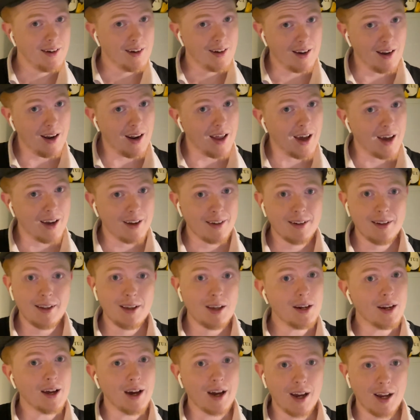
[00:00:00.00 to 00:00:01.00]

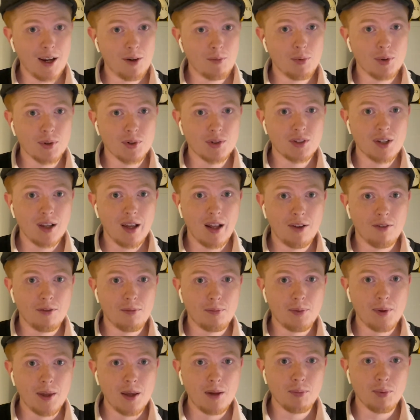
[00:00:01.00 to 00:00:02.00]
99%
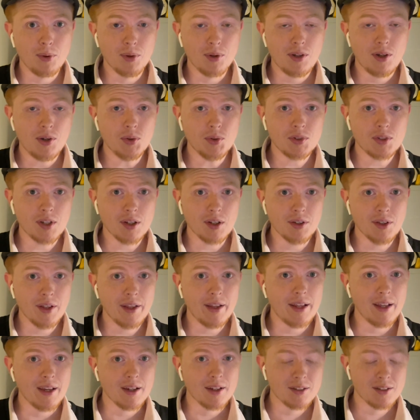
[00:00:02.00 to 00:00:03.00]
of people using
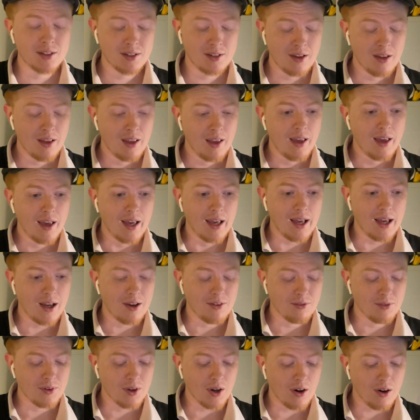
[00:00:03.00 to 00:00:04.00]
Linux
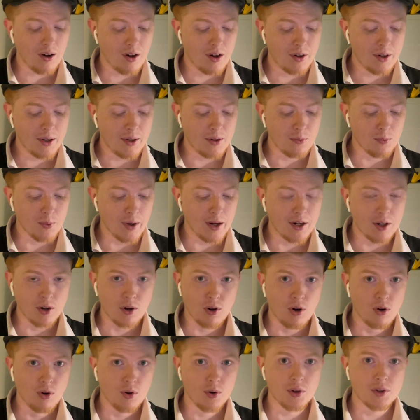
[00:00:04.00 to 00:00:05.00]
have gone and ran a
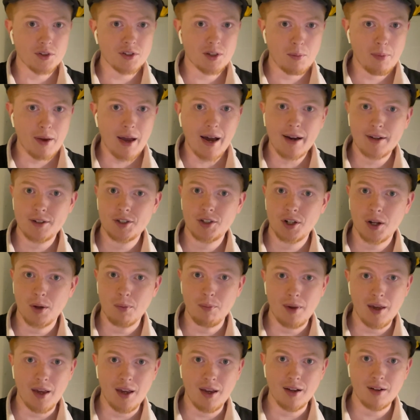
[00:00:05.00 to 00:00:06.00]
curl to bash
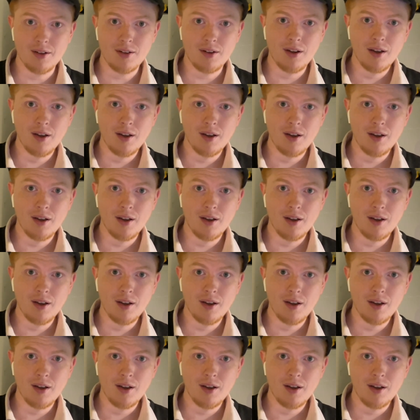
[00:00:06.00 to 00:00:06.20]
command.